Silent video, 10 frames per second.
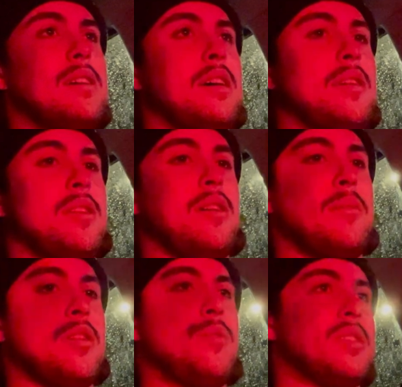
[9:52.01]
I'm
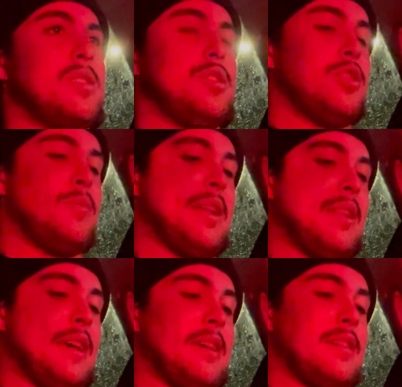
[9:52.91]
going to the gym at
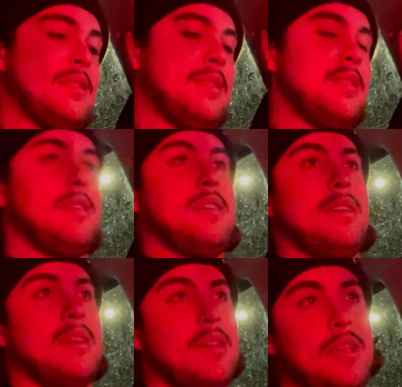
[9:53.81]
like
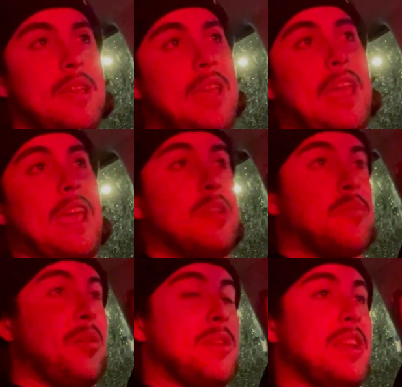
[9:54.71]
8,
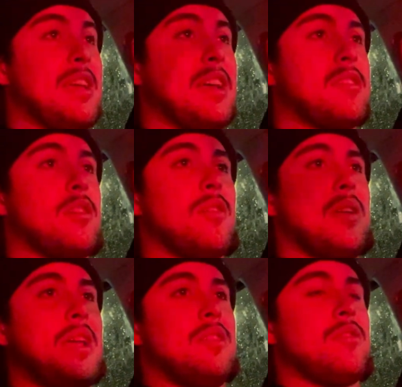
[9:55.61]
probably gonna get there around
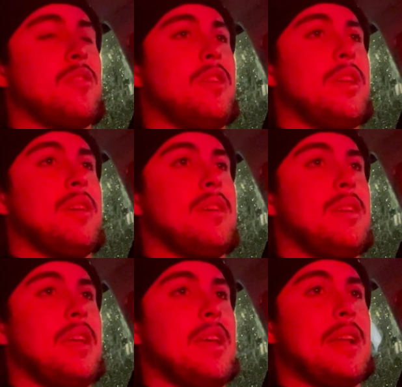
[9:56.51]
8:30,
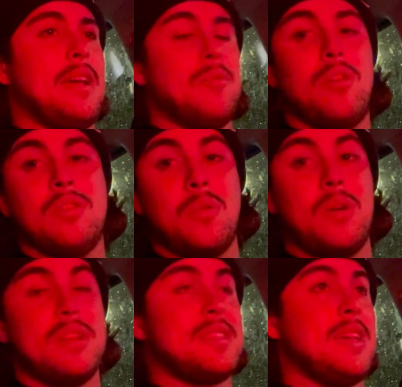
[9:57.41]
and I don't
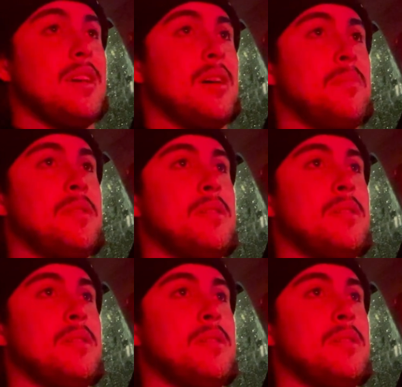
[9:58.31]
want to stay up